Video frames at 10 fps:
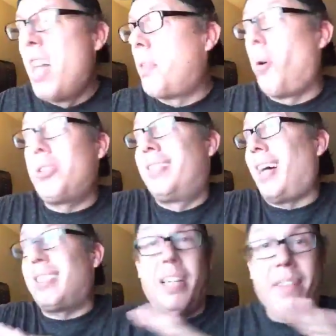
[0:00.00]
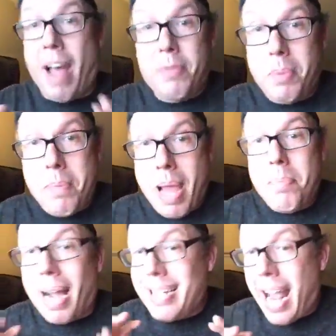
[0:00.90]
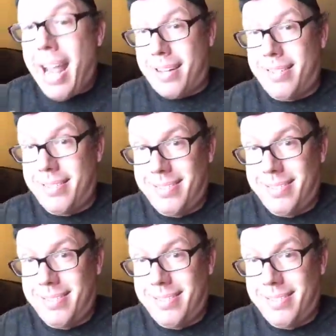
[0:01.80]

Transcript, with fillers: The post doesn't even have to be made by Dan.